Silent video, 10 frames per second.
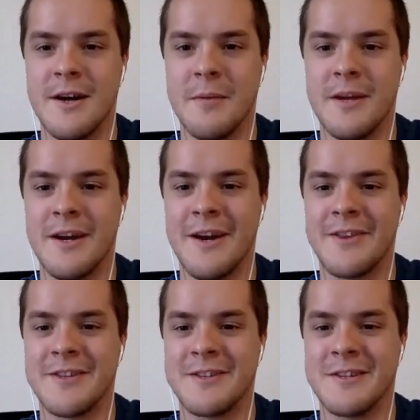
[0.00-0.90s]
I mean, I
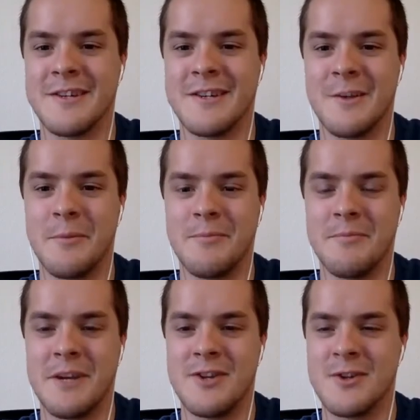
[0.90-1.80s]
think the
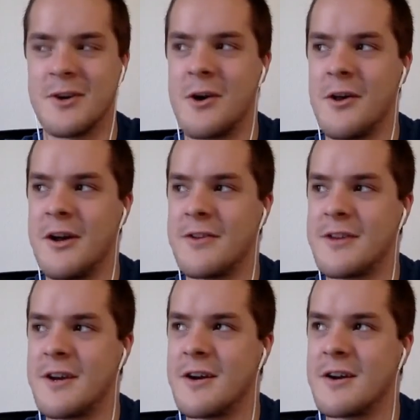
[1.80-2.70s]
major call out
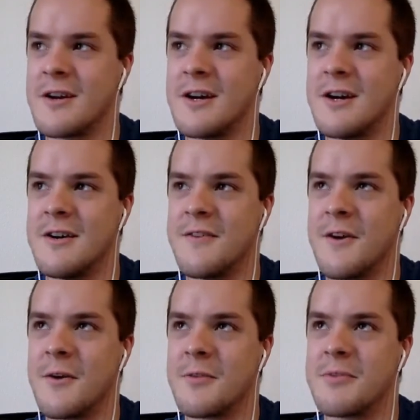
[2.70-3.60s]
there, if I
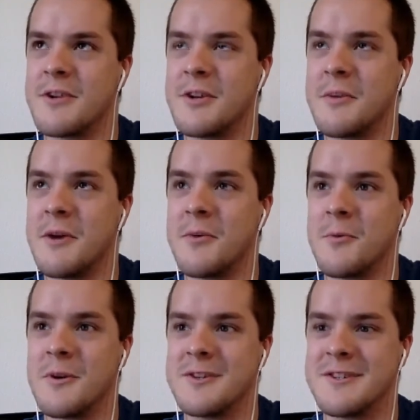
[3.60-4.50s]
were to put it into my own
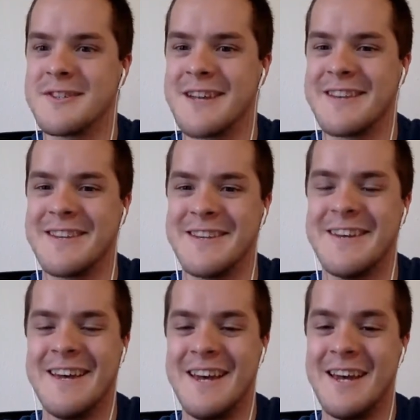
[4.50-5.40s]
words, is like that
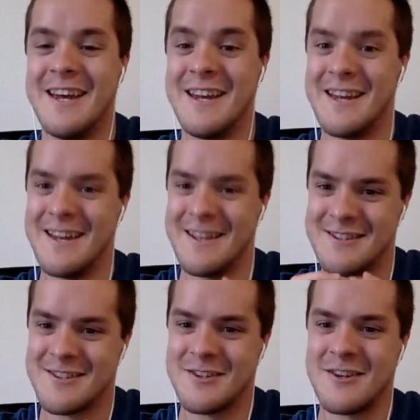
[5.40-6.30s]

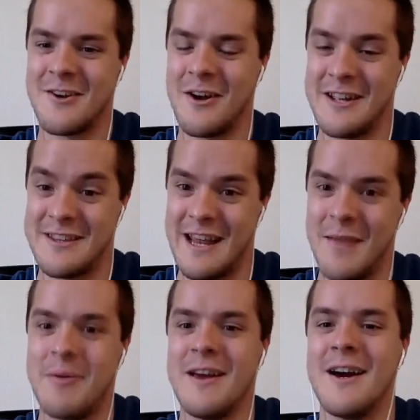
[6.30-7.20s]
it's it's an
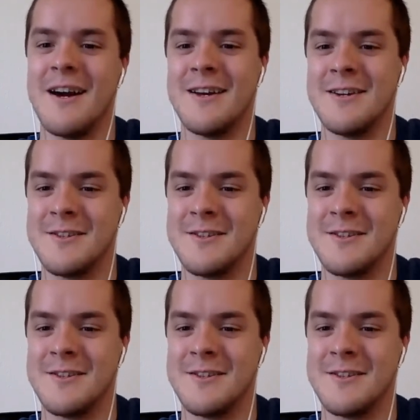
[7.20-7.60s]
API.